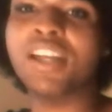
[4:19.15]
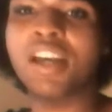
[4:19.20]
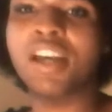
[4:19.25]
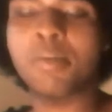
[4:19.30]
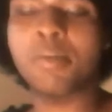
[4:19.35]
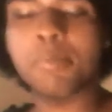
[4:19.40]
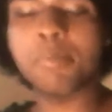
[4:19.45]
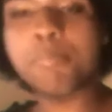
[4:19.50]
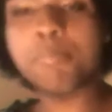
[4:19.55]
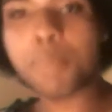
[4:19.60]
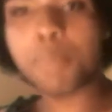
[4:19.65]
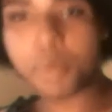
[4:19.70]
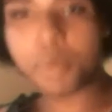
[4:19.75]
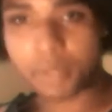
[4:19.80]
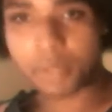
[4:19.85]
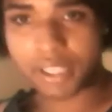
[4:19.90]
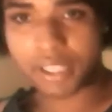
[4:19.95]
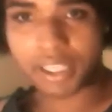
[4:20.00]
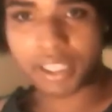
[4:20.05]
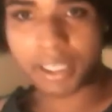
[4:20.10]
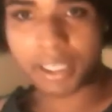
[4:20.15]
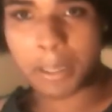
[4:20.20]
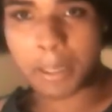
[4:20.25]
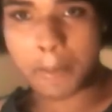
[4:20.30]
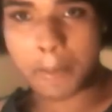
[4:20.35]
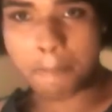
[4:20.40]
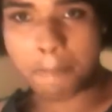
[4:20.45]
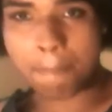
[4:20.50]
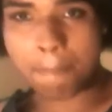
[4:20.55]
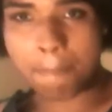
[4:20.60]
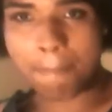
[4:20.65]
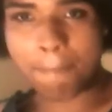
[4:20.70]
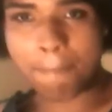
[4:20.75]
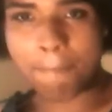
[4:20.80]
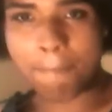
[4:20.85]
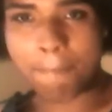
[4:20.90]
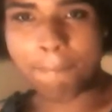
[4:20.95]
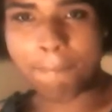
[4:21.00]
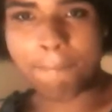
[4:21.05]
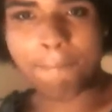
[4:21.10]
I'm a boy.
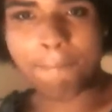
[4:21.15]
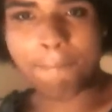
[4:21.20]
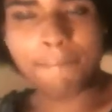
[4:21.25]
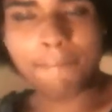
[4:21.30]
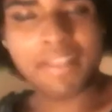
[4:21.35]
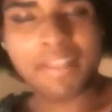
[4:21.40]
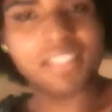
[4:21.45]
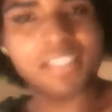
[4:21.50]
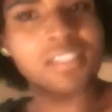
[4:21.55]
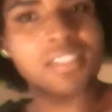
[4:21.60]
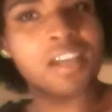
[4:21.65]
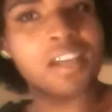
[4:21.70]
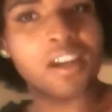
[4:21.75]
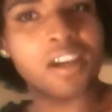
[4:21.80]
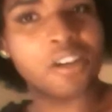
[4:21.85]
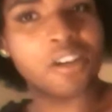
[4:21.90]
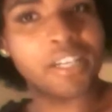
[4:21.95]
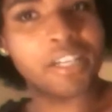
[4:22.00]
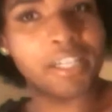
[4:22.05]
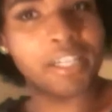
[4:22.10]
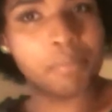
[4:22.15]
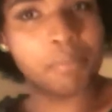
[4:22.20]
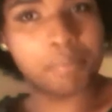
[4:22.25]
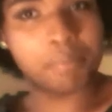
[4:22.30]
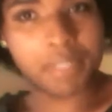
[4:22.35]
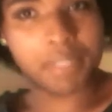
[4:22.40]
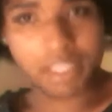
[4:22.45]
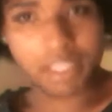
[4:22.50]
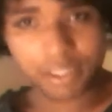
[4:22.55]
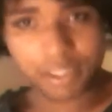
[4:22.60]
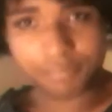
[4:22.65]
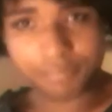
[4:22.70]
Sorry, but